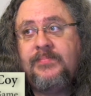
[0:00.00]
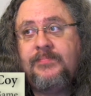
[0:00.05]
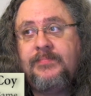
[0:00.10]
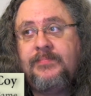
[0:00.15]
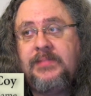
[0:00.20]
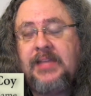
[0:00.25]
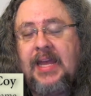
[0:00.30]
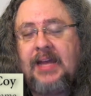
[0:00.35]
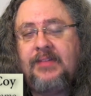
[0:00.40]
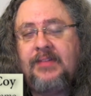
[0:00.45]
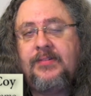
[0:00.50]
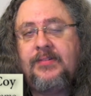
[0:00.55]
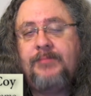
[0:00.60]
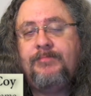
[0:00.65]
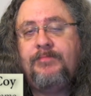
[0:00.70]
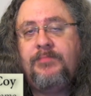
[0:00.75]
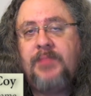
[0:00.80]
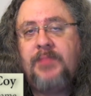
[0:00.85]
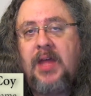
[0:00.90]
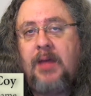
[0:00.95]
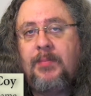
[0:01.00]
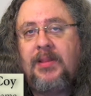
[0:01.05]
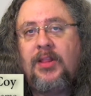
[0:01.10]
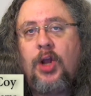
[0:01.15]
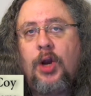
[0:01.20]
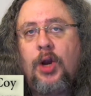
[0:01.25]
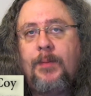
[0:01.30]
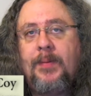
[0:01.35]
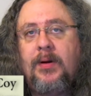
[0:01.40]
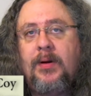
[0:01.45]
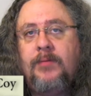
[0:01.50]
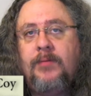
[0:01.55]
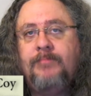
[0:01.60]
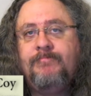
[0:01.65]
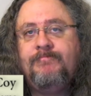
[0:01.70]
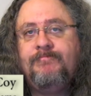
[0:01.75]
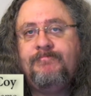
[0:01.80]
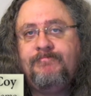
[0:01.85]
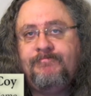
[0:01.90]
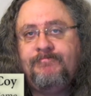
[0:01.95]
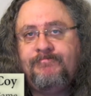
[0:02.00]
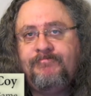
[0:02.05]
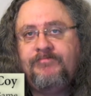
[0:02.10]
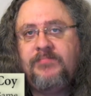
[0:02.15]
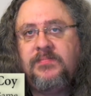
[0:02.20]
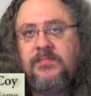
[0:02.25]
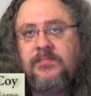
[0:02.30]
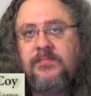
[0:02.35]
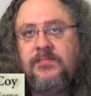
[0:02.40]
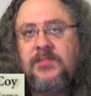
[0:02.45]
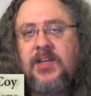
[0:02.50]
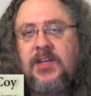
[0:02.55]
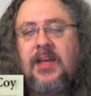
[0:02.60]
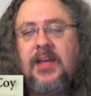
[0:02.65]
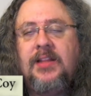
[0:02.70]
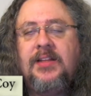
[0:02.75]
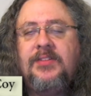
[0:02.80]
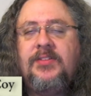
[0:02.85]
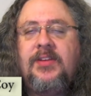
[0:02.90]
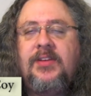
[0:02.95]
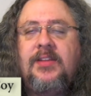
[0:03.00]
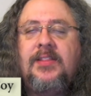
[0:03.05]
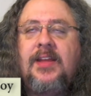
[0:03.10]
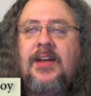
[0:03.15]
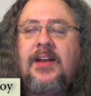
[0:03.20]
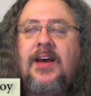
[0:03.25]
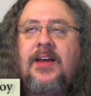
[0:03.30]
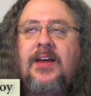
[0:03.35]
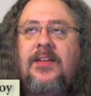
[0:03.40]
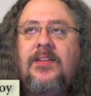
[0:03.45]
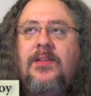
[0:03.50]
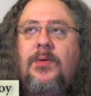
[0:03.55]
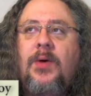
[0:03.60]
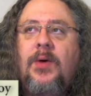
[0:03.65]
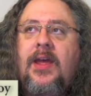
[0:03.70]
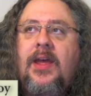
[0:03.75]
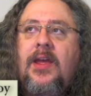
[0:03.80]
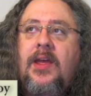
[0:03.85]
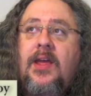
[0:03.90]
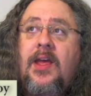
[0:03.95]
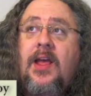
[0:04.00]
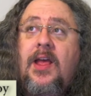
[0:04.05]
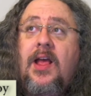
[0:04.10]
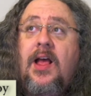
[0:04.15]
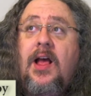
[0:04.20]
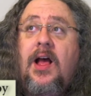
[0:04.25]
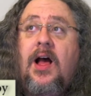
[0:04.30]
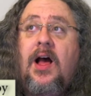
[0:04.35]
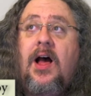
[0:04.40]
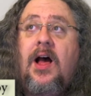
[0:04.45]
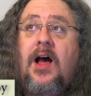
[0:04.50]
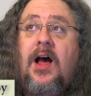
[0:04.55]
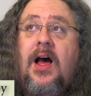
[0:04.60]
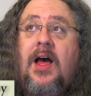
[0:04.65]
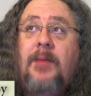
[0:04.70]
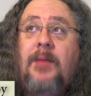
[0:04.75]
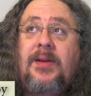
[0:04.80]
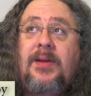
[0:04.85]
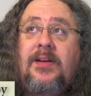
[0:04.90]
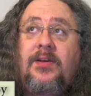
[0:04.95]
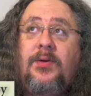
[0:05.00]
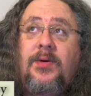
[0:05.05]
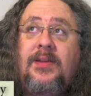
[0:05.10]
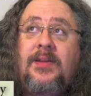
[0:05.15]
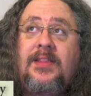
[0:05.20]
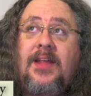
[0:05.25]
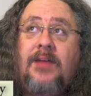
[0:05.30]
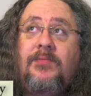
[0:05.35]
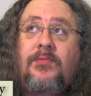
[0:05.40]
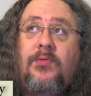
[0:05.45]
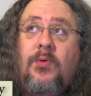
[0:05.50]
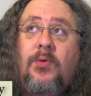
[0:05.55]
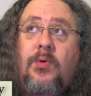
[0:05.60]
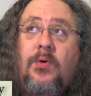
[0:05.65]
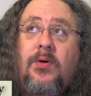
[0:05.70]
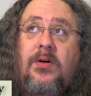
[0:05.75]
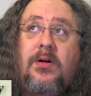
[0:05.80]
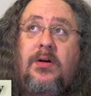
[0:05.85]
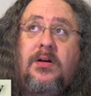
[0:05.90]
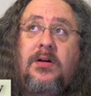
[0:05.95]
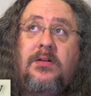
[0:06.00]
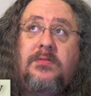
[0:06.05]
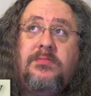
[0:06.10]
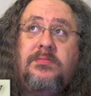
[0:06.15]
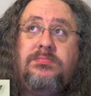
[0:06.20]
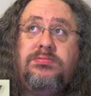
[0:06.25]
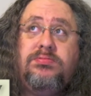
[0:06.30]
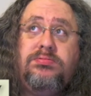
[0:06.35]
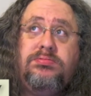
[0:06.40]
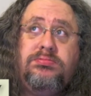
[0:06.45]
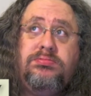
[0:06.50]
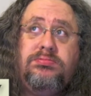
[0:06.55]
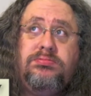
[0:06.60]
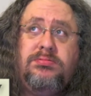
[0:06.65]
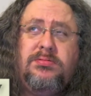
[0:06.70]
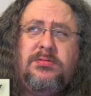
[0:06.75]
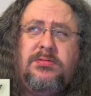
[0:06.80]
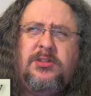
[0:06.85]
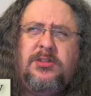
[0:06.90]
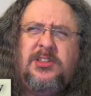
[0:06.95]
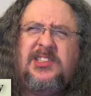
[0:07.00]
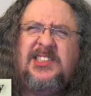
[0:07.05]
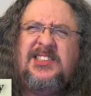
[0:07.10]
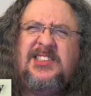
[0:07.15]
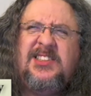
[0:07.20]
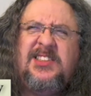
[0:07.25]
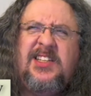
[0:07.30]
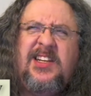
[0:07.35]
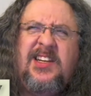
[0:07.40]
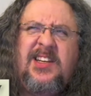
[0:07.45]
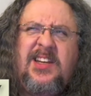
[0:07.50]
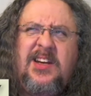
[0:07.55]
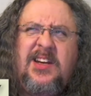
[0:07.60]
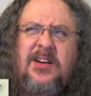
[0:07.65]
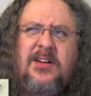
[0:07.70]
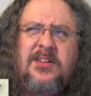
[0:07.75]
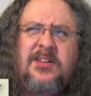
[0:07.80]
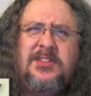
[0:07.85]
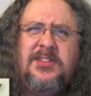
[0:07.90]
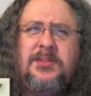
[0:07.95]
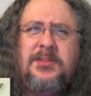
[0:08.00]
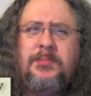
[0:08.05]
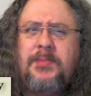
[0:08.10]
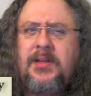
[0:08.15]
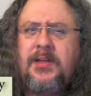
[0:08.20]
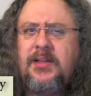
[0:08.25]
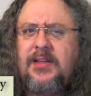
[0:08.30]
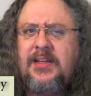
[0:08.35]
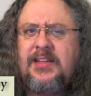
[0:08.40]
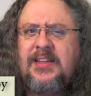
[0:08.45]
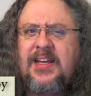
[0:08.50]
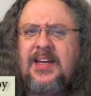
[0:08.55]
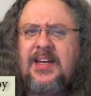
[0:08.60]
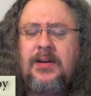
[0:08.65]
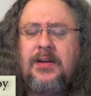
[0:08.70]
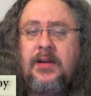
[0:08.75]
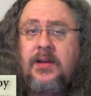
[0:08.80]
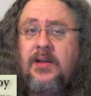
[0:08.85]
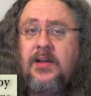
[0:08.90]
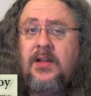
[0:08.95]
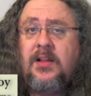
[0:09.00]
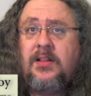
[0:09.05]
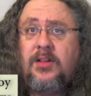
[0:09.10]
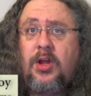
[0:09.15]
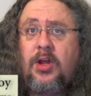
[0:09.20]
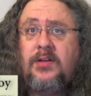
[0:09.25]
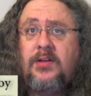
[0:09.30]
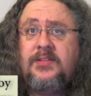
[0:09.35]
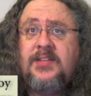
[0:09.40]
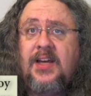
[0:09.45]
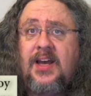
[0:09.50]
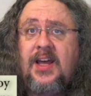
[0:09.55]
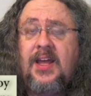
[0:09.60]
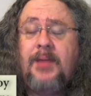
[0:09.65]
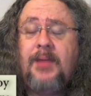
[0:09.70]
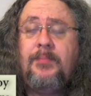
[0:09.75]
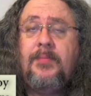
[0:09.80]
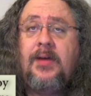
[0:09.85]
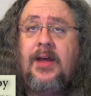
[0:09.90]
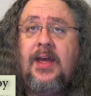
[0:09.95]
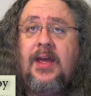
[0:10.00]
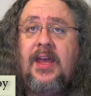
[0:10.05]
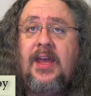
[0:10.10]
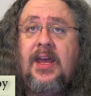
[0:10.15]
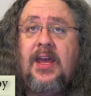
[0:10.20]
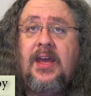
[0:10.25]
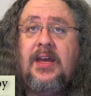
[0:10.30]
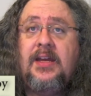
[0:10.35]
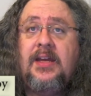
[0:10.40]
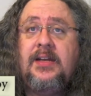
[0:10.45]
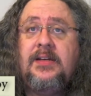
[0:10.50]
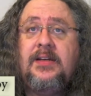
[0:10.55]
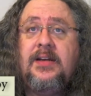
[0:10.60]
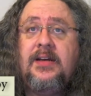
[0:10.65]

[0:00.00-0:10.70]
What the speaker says: Yes, I'm a LARPer. Okay, let's get that out of the way. I've been doing that for 16 years, something like that. Long time, and